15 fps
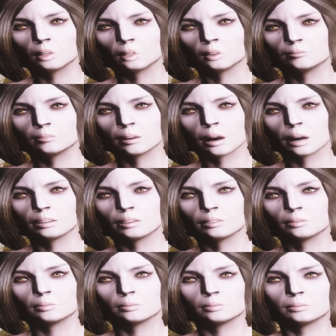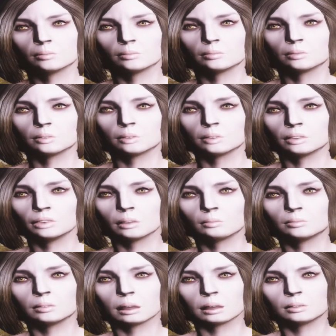You free. She
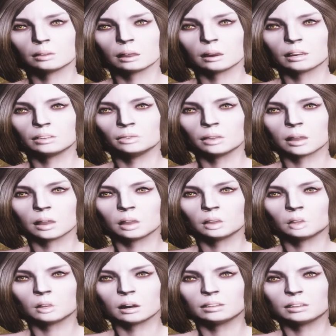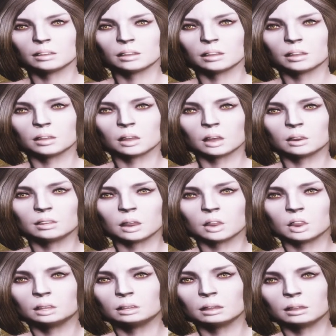would be dead anyway, only You'll
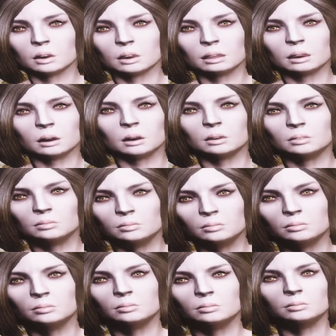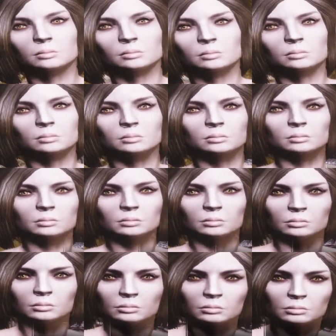do the killing.
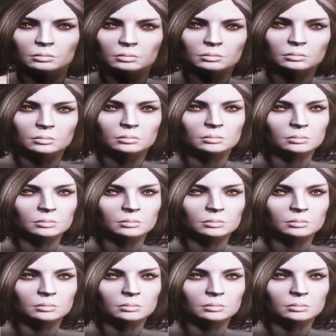Um.